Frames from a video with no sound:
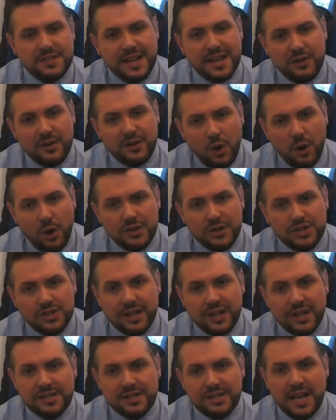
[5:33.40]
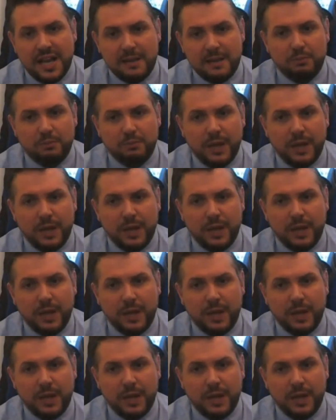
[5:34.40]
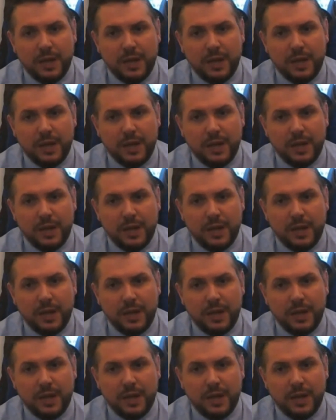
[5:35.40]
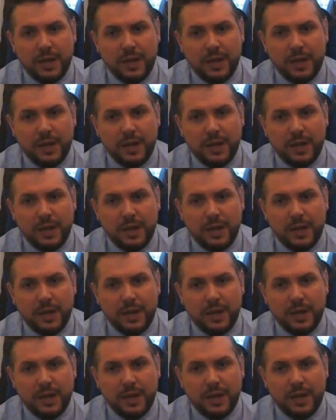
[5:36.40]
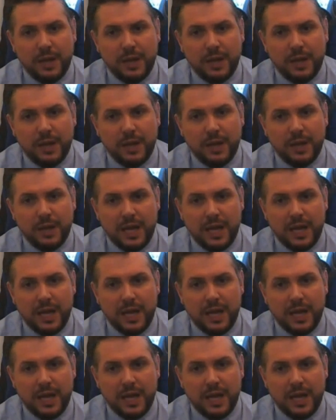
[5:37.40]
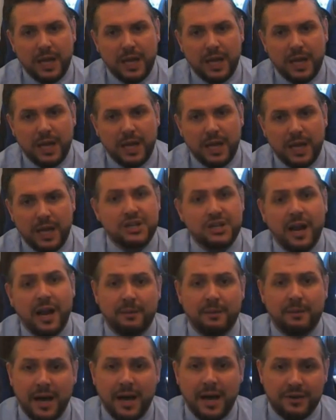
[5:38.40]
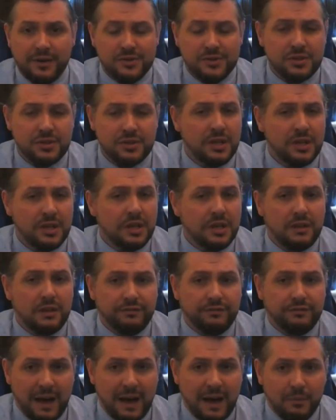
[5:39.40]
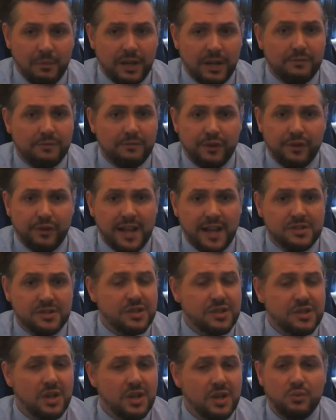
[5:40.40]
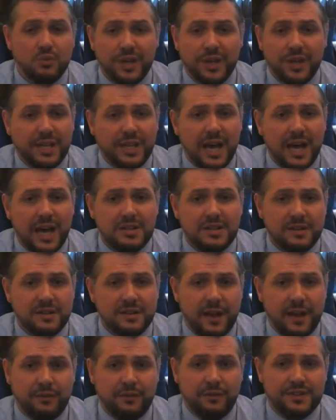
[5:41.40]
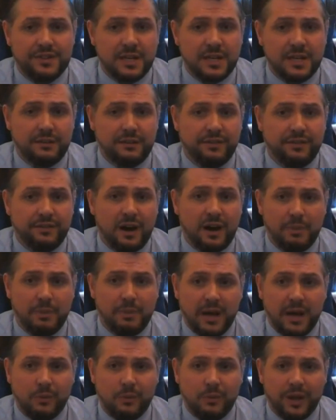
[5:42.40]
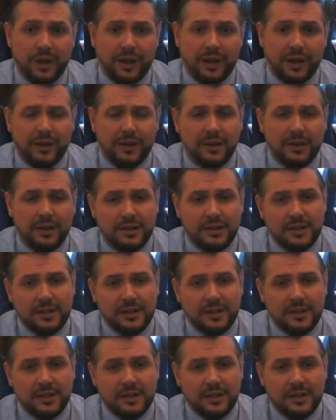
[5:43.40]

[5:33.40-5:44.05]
This technology has enabled people to connect more than ever before. We can choose to digitally share our lives with our partners, family and friends, regardless of how physically far apart we are.